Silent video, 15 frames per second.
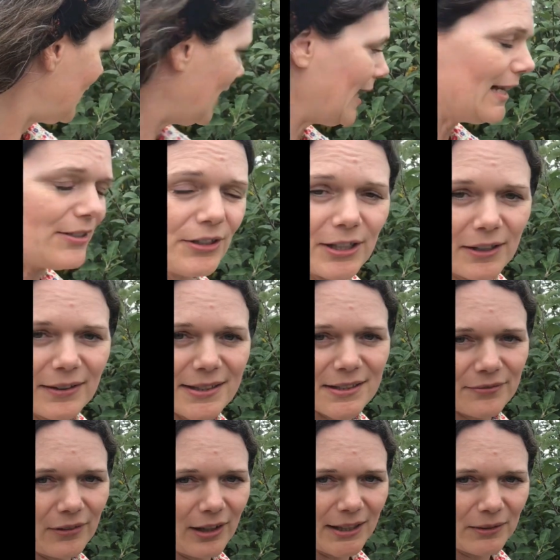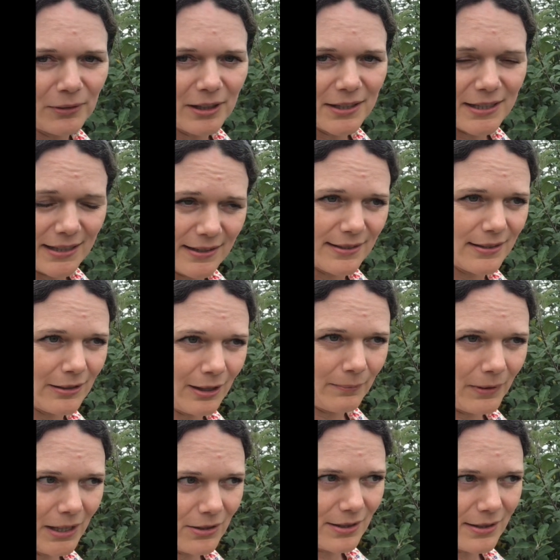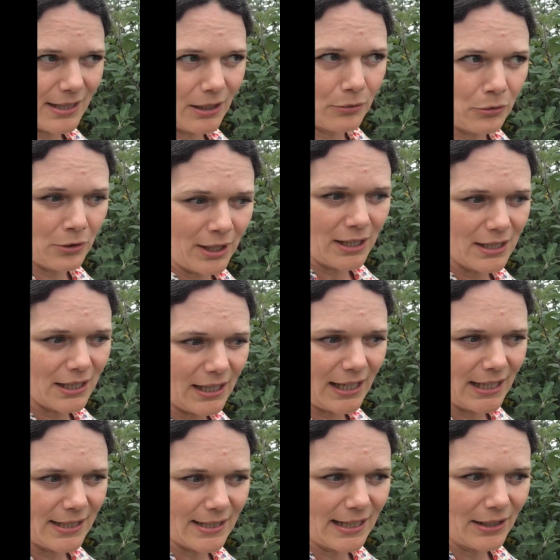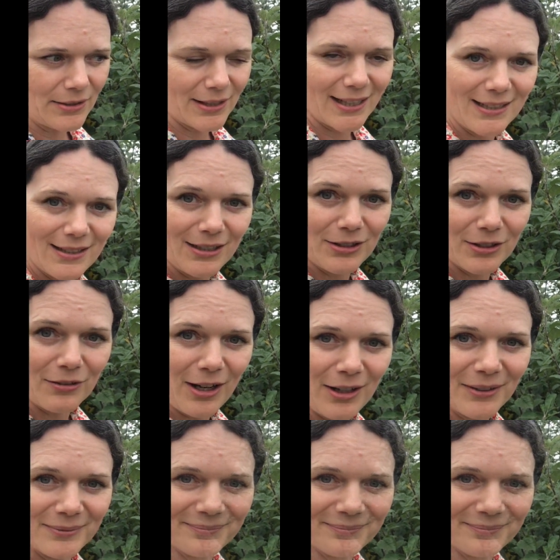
and you know, it's fine where it is, so I might just ignore it and allow it to continue to grow.